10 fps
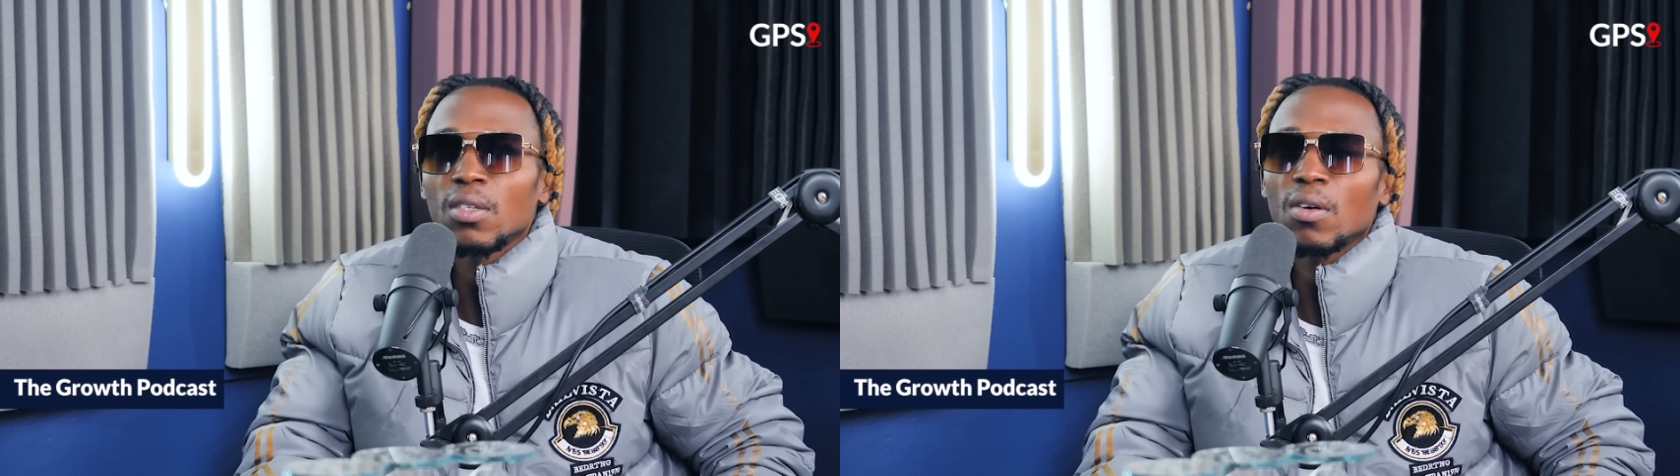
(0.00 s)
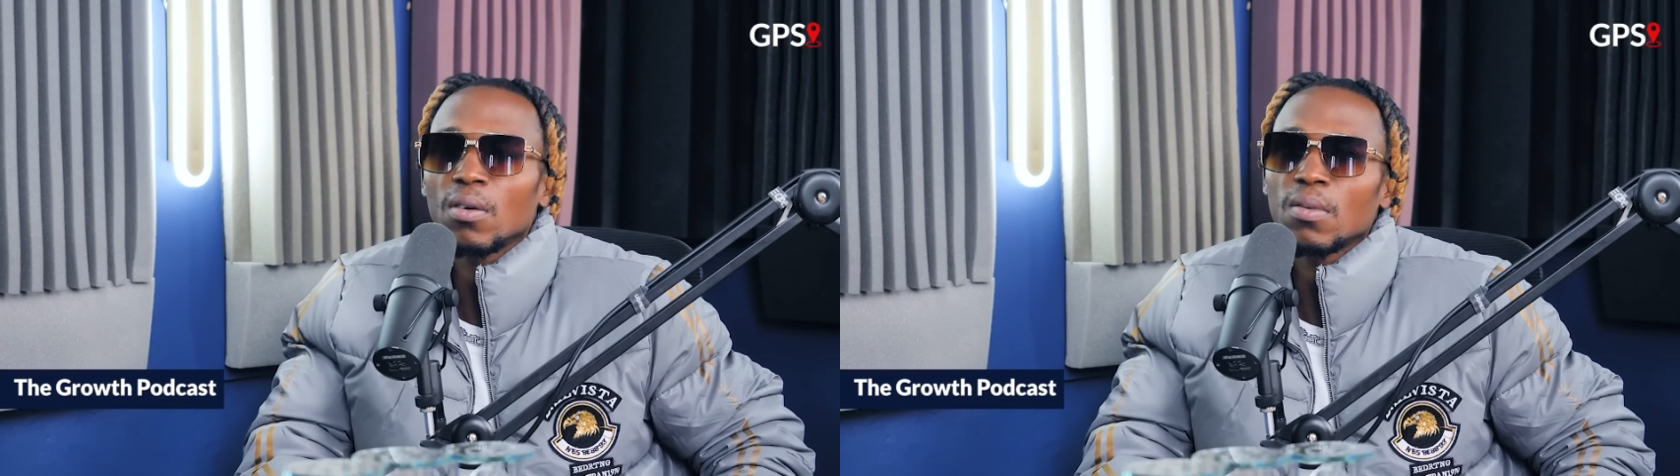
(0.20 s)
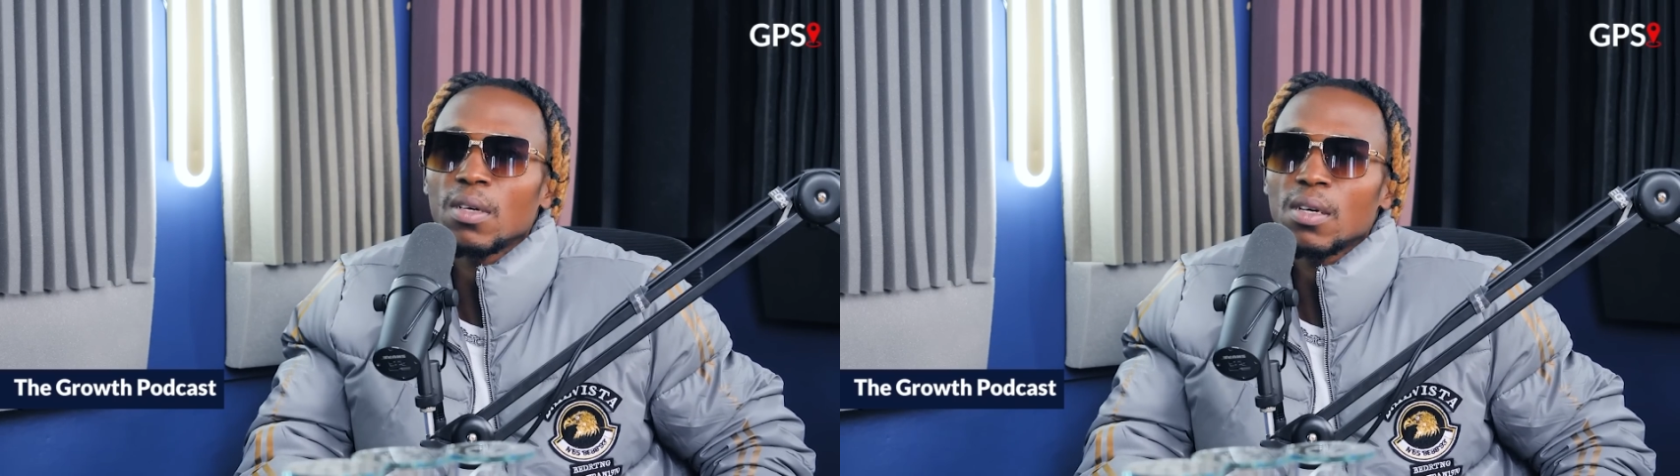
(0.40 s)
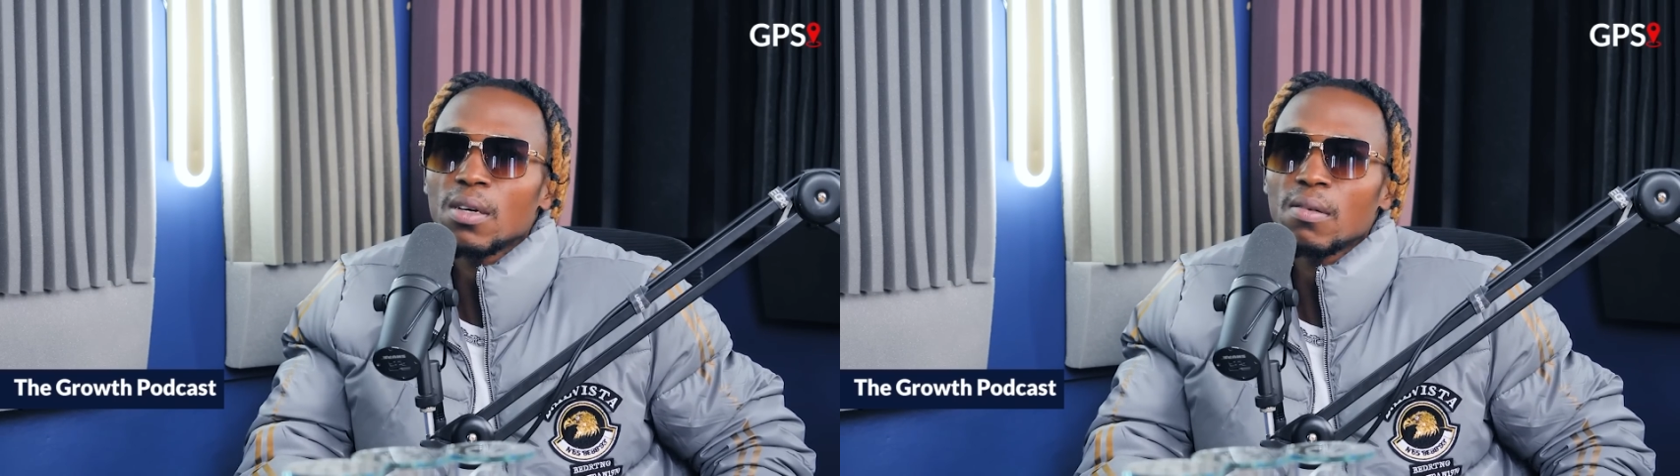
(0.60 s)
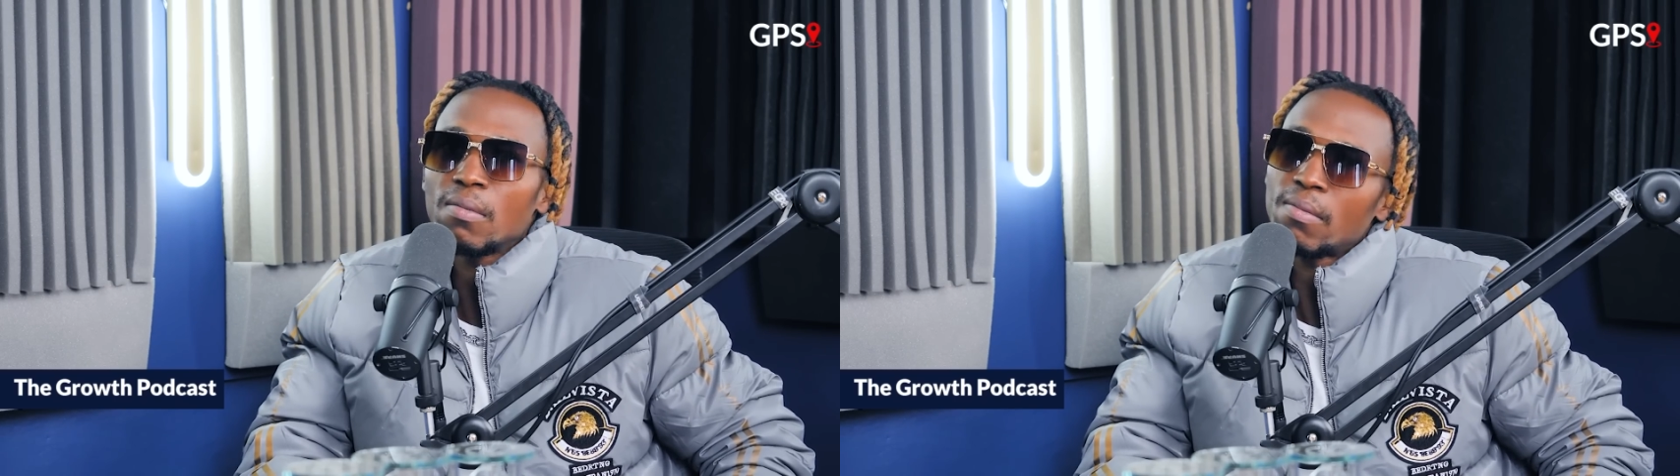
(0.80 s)
you know,
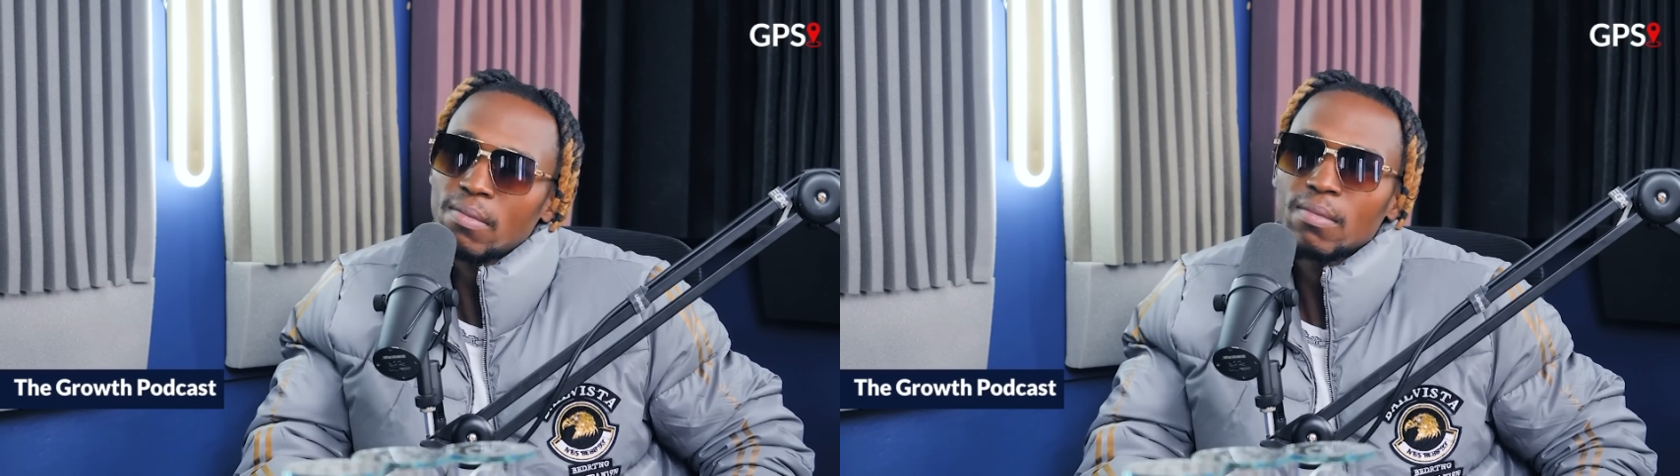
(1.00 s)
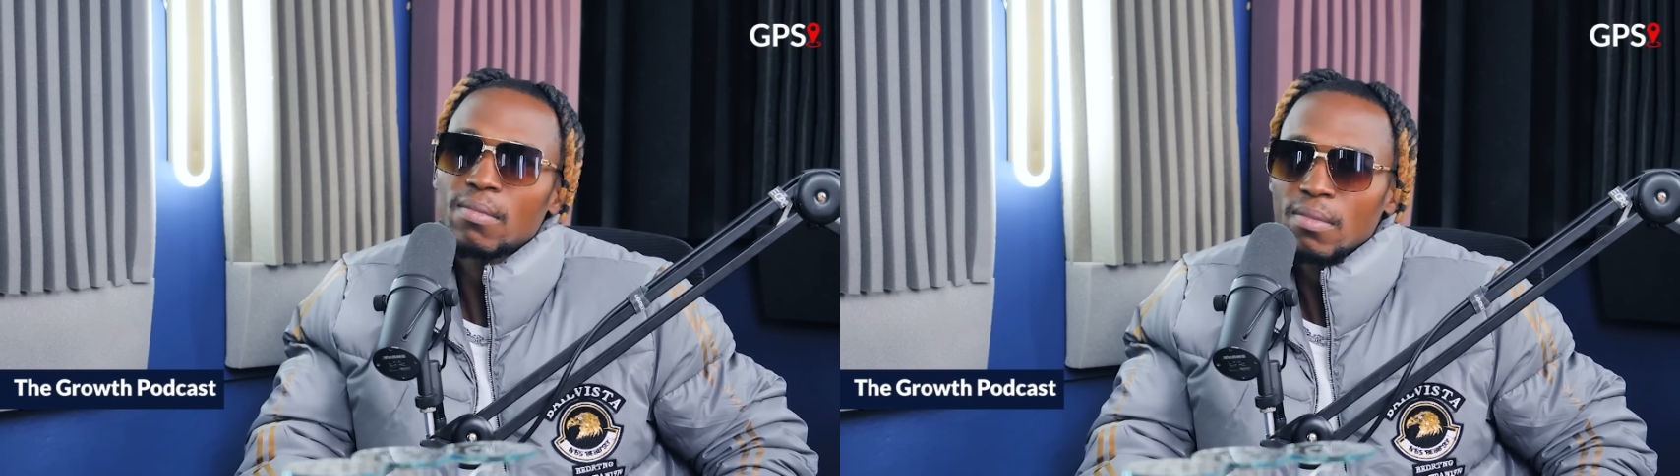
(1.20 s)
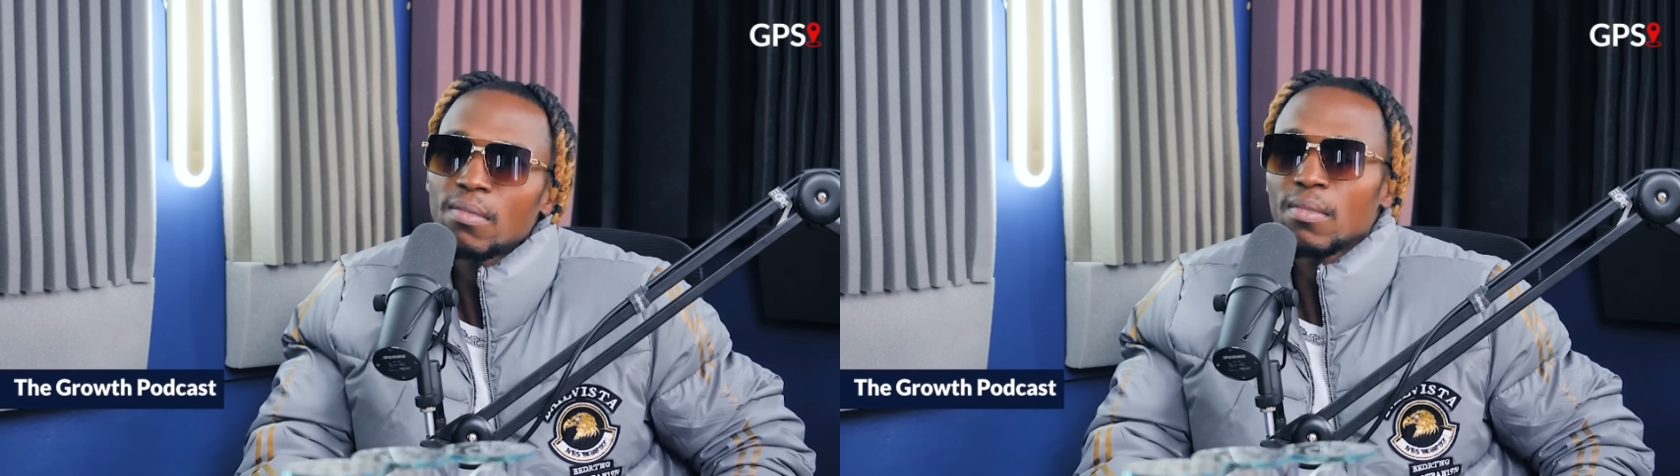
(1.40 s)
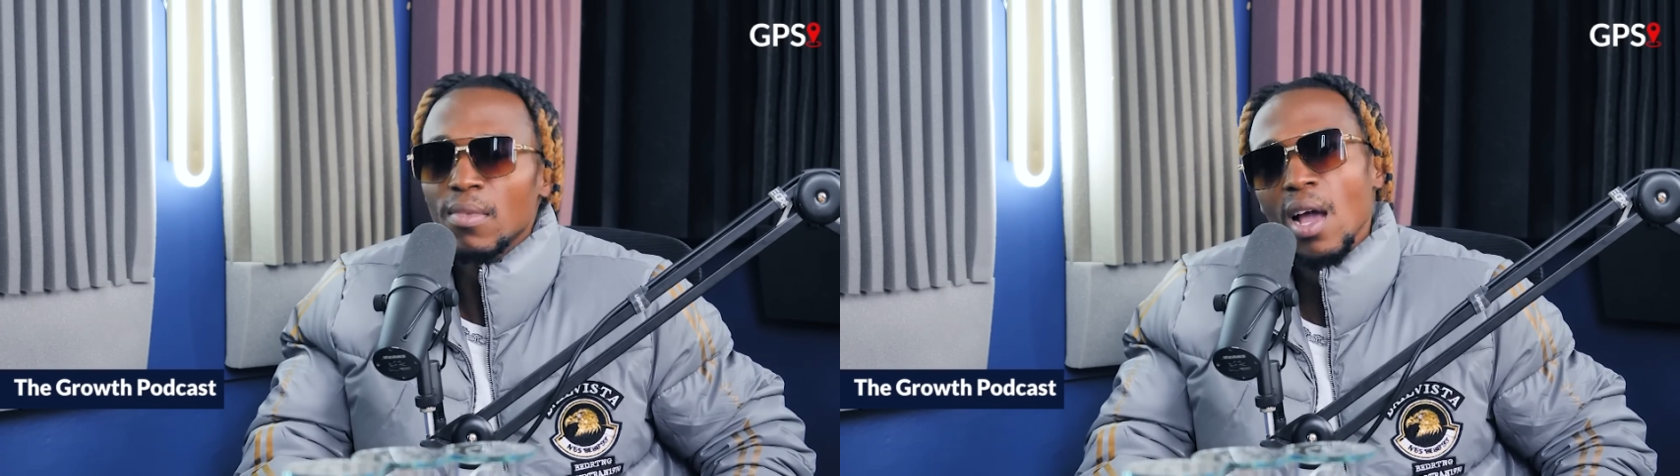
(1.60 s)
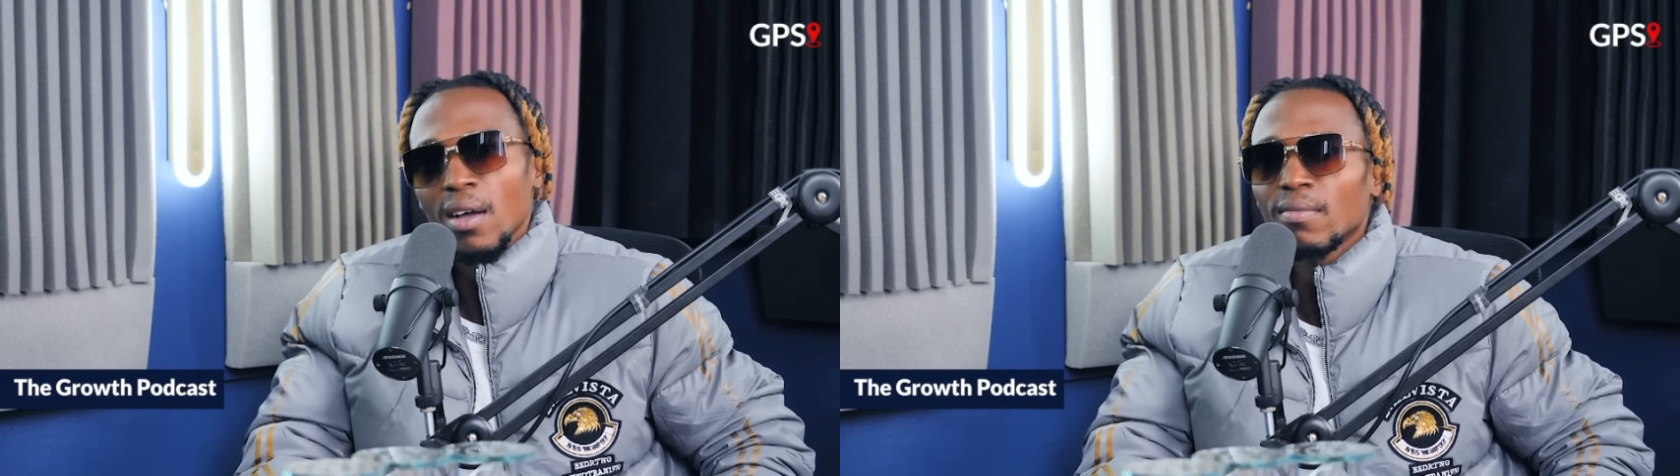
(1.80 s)

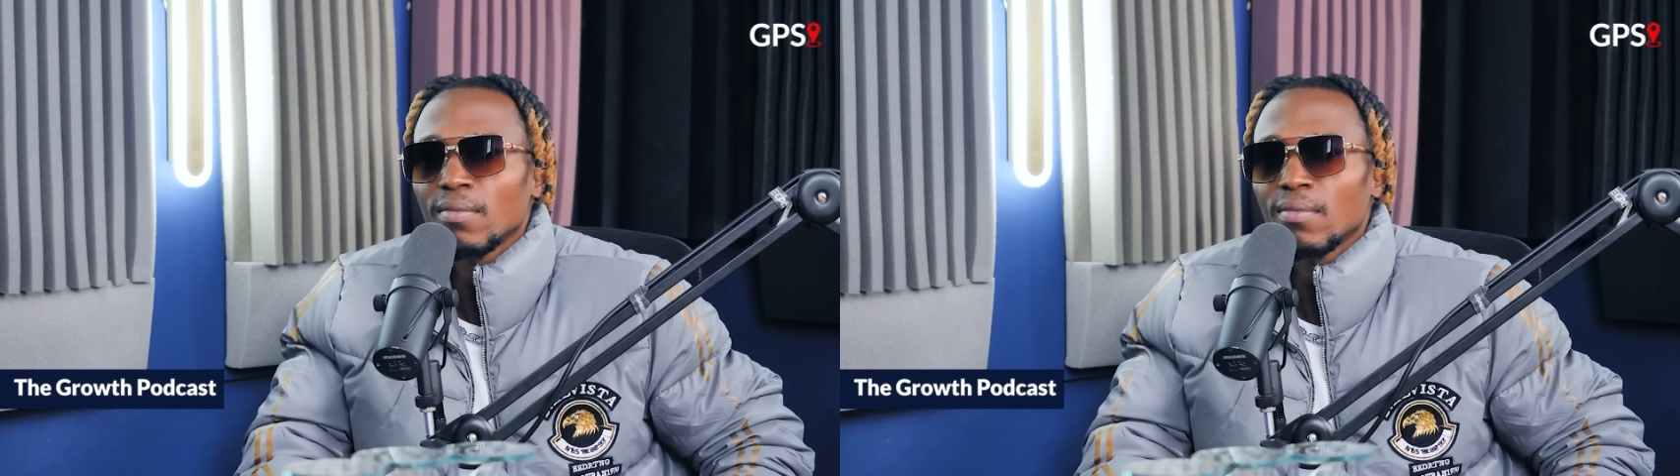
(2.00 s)
yeah.